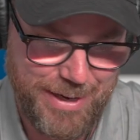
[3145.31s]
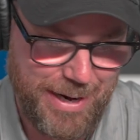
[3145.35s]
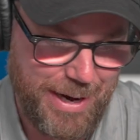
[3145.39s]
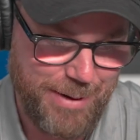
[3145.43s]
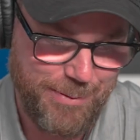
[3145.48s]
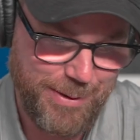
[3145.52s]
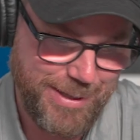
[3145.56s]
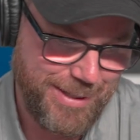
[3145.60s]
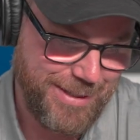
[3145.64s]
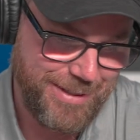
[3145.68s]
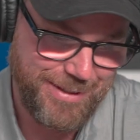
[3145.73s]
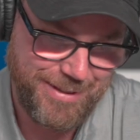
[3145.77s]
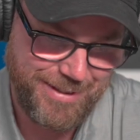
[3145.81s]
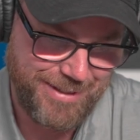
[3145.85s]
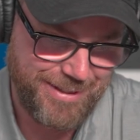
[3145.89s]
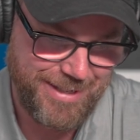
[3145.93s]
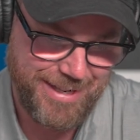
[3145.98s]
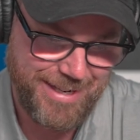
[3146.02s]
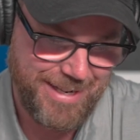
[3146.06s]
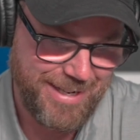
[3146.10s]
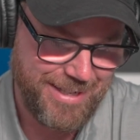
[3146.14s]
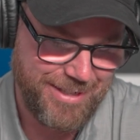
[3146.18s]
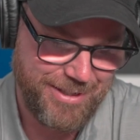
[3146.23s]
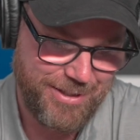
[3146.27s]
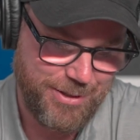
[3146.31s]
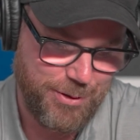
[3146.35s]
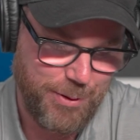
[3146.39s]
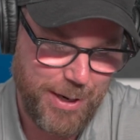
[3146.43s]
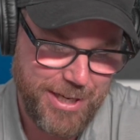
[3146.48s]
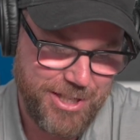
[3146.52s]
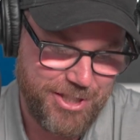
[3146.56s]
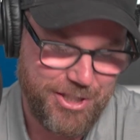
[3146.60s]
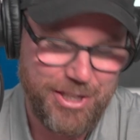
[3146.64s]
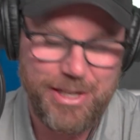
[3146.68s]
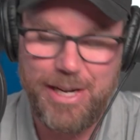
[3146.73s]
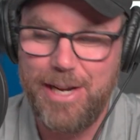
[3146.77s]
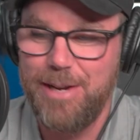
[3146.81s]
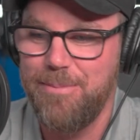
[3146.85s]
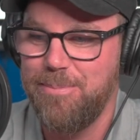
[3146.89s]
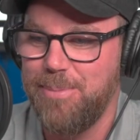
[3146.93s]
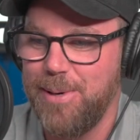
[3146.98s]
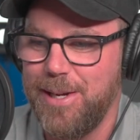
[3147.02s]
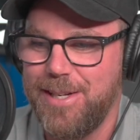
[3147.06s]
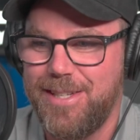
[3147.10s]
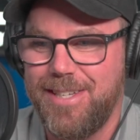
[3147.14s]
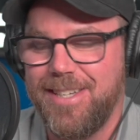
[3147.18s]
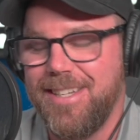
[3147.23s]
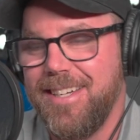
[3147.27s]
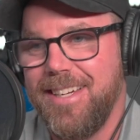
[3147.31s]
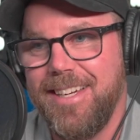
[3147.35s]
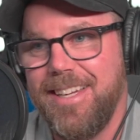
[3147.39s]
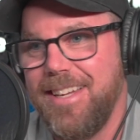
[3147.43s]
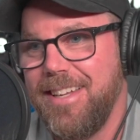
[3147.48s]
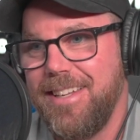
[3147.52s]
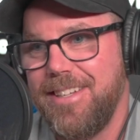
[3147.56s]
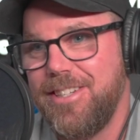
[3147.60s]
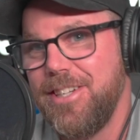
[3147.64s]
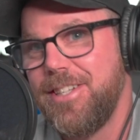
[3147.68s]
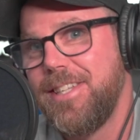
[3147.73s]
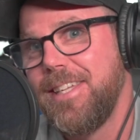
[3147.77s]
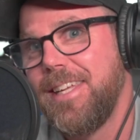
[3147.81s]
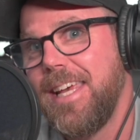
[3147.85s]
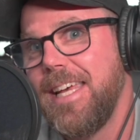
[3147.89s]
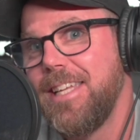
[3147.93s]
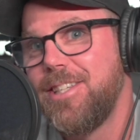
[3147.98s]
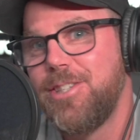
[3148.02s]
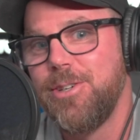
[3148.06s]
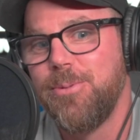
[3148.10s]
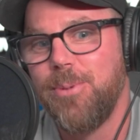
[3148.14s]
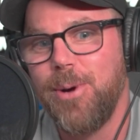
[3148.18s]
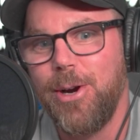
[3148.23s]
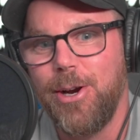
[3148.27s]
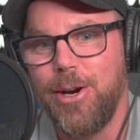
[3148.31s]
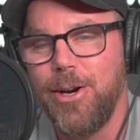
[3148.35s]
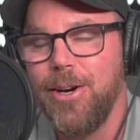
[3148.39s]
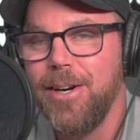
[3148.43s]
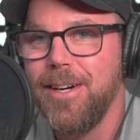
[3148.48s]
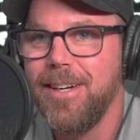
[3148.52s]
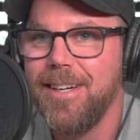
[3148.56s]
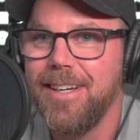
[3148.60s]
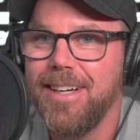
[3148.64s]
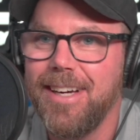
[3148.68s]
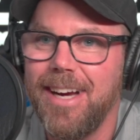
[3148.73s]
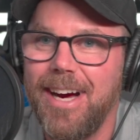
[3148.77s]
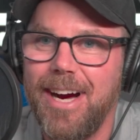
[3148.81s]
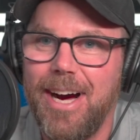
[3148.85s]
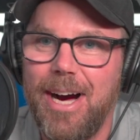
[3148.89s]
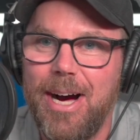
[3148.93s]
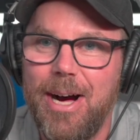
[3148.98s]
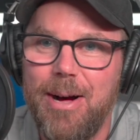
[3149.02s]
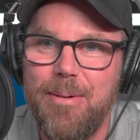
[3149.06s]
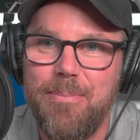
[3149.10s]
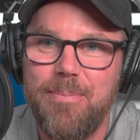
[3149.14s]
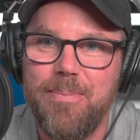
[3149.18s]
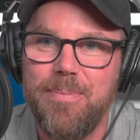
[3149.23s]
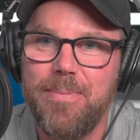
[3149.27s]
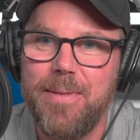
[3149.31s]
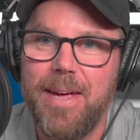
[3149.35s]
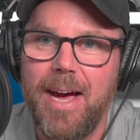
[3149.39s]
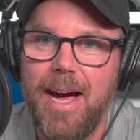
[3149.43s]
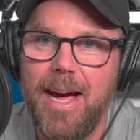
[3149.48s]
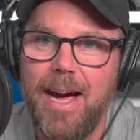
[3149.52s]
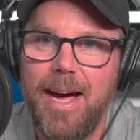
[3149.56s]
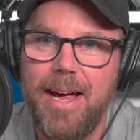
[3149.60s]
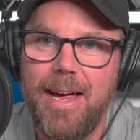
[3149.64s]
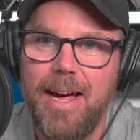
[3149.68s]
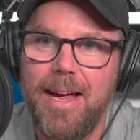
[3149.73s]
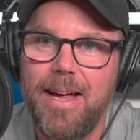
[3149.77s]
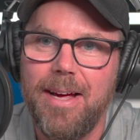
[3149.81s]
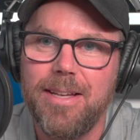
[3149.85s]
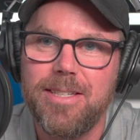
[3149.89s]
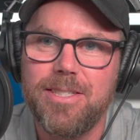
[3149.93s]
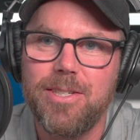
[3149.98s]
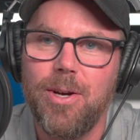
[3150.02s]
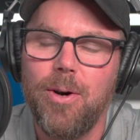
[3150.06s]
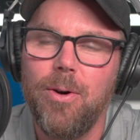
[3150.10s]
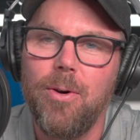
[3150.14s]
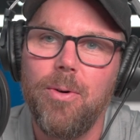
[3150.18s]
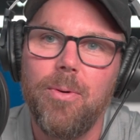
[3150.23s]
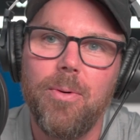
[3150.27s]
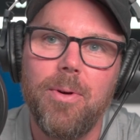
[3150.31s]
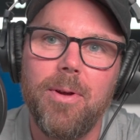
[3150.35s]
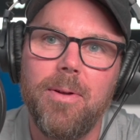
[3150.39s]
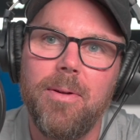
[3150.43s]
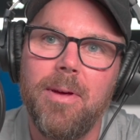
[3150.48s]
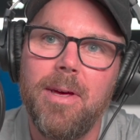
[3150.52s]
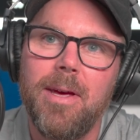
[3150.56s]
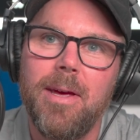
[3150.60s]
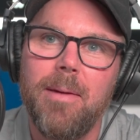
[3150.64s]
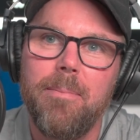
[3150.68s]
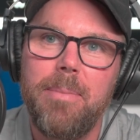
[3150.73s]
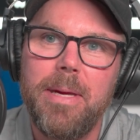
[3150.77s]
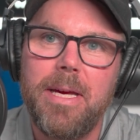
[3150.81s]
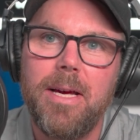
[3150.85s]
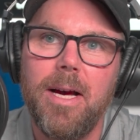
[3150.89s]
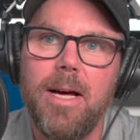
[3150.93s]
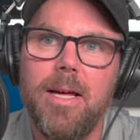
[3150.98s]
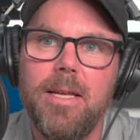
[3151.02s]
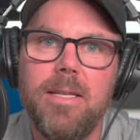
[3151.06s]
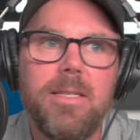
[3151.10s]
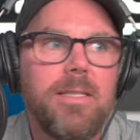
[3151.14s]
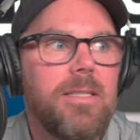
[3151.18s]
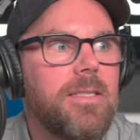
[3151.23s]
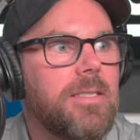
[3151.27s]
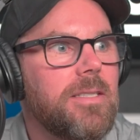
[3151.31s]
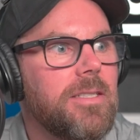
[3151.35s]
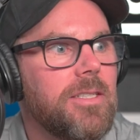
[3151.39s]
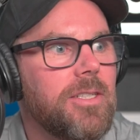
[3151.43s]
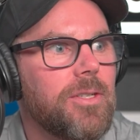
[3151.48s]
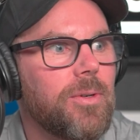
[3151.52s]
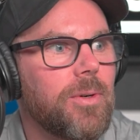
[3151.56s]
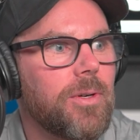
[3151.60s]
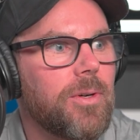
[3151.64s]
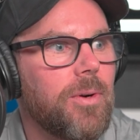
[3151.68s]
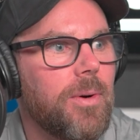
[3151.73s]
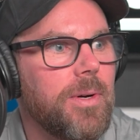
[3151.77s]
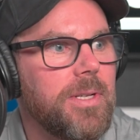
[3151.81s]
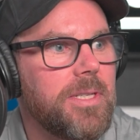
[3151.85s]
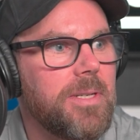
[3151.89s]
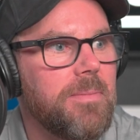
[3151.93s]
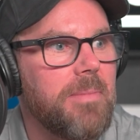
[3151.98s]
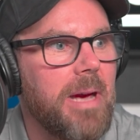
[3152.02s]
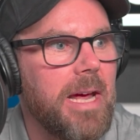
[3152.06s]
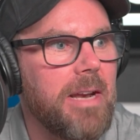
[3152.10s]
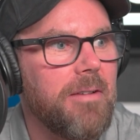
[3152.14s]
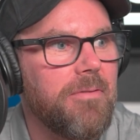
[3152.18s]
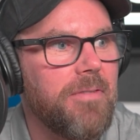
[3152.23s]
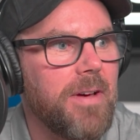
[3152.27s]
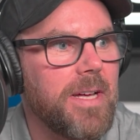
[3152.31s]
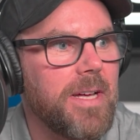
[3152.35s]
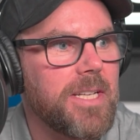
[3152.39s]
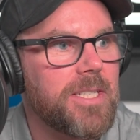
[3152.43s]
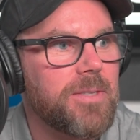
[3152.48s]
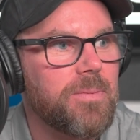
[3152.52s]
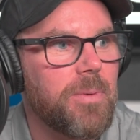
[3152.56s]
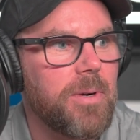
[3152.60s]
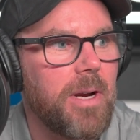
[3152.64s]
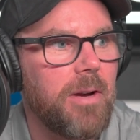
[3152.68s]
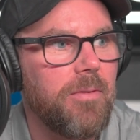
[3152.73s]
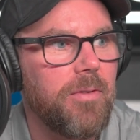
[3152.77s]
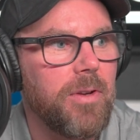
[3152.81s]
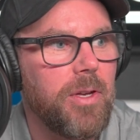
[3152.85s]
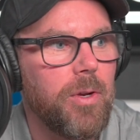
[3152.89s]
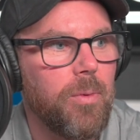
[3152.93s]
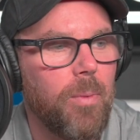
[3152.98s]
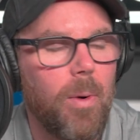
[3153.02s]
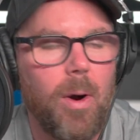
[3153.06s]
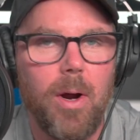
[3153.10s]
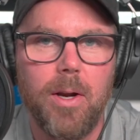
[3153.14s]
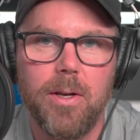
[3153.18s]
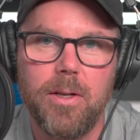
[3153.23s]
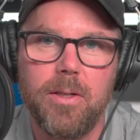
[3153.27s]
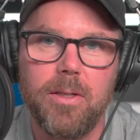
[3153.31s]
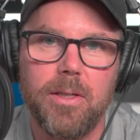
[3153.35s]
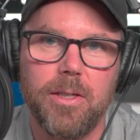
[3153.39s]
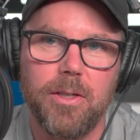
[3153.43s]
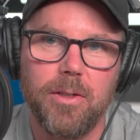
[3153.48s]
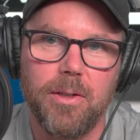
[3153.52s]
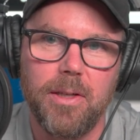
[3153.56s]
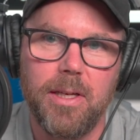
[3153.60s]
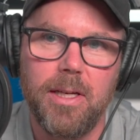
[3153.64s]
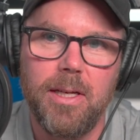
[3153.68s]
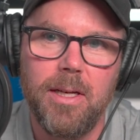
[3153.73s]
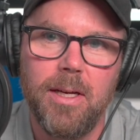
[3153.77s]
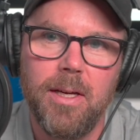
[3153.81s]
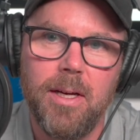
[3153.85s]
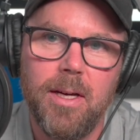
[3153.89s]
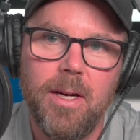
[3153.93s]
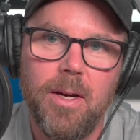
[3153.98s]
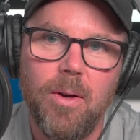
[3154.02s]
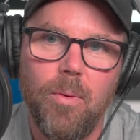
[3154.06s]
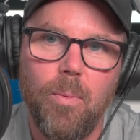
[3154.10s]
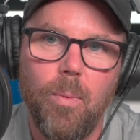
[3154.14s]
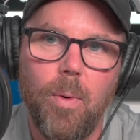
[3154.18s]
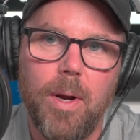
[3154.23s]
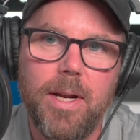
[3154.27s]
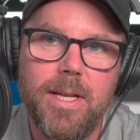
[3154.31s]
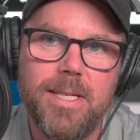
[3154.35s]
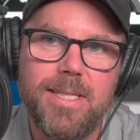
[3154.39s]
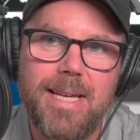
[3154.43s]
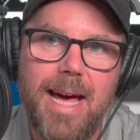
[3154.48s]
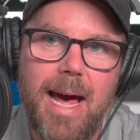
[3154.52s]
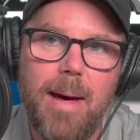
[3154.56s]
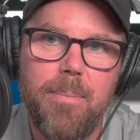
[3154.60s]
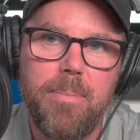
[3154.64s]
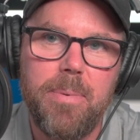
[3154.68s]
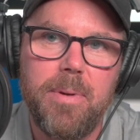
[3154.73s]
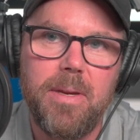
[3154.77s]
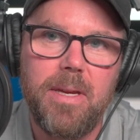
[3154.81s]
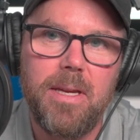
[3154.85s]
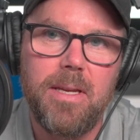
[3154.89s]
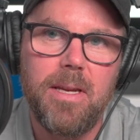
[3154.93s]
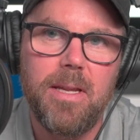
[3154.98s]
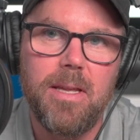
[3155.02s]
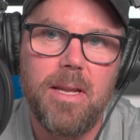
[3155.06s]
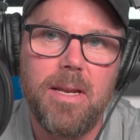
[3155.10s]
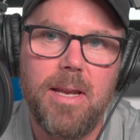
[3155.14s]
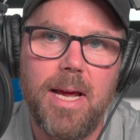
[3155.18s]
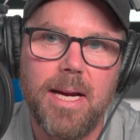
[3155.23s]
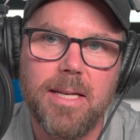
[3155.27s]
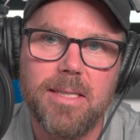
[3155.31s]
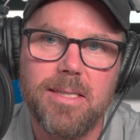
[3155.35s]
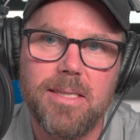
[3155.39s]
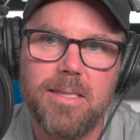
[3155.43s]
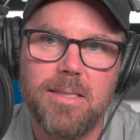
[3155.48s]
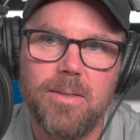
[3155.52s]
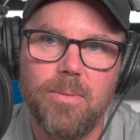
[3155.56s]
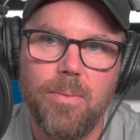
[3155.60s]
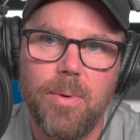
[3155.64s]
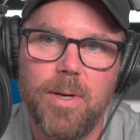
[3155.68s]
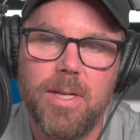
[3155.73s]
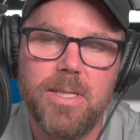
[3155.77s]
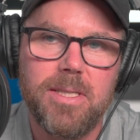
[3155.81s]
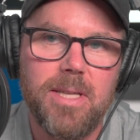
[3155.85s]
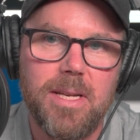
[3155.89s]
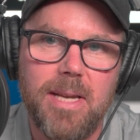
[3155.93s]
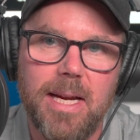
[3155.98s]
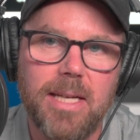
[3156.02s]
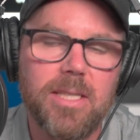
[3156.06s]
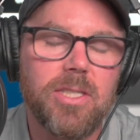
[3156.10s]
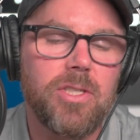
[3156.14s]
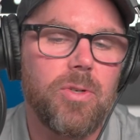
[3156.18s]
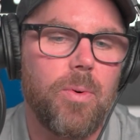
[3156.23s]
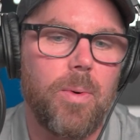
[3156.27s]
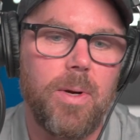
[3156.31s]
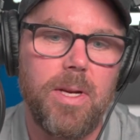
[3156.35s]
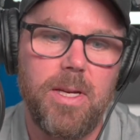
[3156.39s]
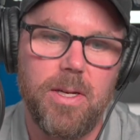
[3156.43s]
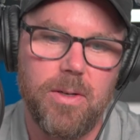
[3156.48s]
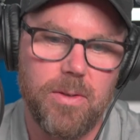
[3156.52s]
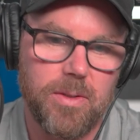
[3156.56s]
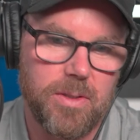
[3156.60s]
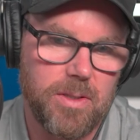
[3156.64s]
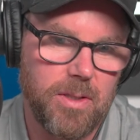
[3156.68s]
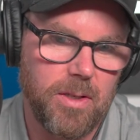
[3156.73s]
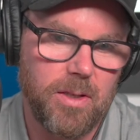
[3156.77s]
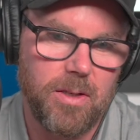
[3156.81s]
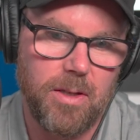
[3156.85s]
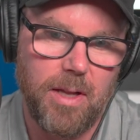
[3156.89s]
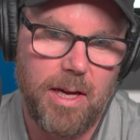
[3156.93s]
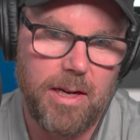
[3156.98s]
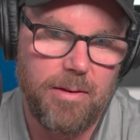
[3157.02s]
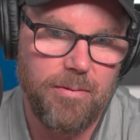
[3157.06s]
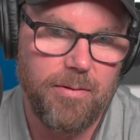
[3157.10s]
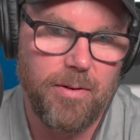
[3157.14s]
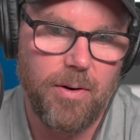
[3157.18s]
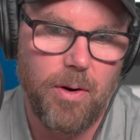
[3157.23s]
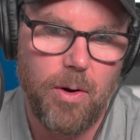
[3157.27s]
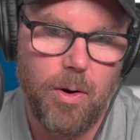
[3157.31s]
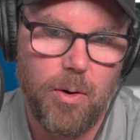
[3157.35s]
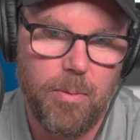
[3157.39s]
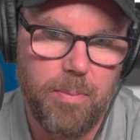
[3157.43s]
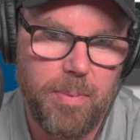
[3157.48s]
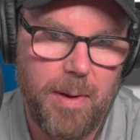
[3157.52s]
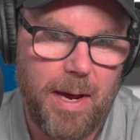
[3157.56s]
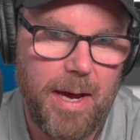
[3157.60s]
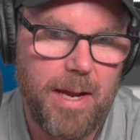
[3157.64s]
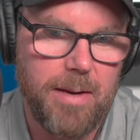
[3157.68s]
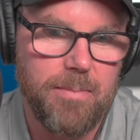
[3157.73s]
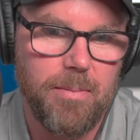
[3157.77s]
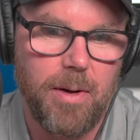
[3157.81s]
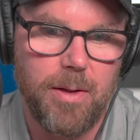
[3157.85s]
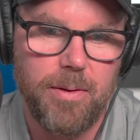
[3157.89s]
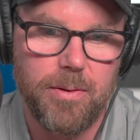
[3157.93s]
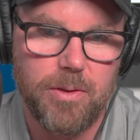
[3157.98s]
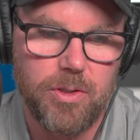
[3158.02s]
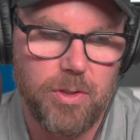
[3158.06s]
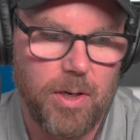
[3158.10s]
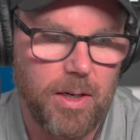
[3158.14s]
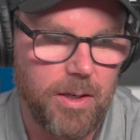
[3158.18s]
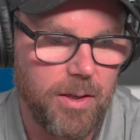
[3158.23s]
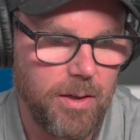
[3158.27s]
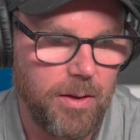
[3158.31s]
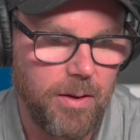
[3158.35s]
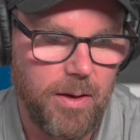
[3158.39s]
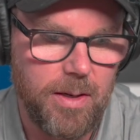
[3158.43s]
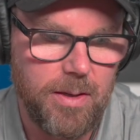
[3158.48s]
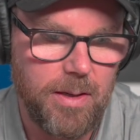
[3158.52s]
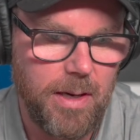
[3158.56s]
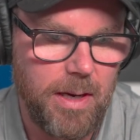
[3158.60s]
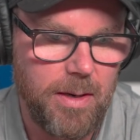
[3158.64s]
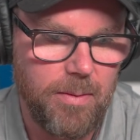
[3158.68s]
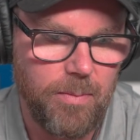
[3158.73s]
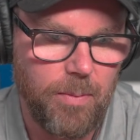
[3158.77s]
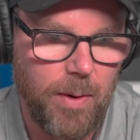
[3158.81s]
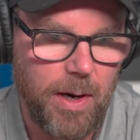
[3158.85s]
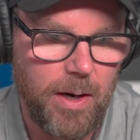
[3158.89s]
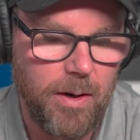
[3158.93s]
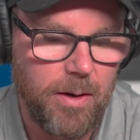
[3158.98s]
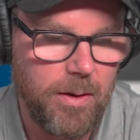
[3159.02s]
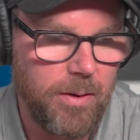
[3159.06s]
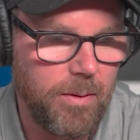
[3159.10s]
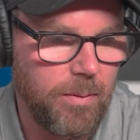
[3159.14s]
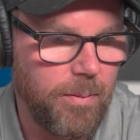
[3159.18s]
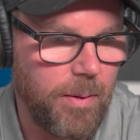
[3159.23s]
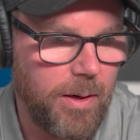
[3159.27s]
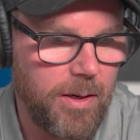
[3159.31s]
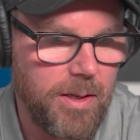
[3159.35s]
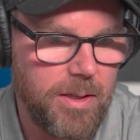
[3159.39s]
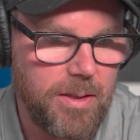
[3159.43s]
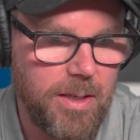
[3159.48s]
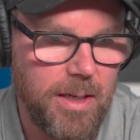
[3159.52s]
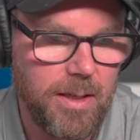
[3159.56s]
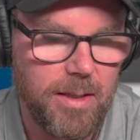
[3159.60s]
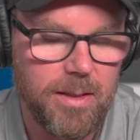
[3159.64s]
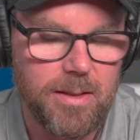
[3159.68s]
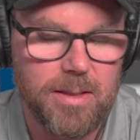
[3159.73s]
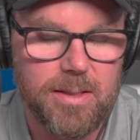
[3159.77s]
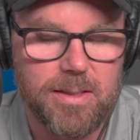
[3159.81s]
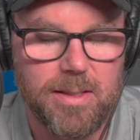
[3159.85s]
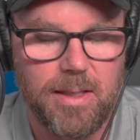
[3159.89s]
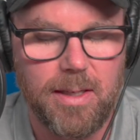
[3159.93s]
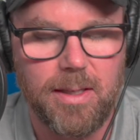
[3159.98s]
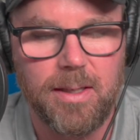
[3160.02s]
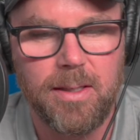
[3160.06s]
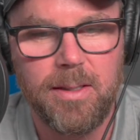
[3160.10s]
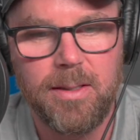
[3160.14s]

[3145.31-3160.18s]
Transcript: I wasn't gonna question it, but just in case you were. So because you're going to manifest whatever you want, clearly, what is happening what does the next 20 years look like for Hope and Mother Trucker, and where are you taking this thing?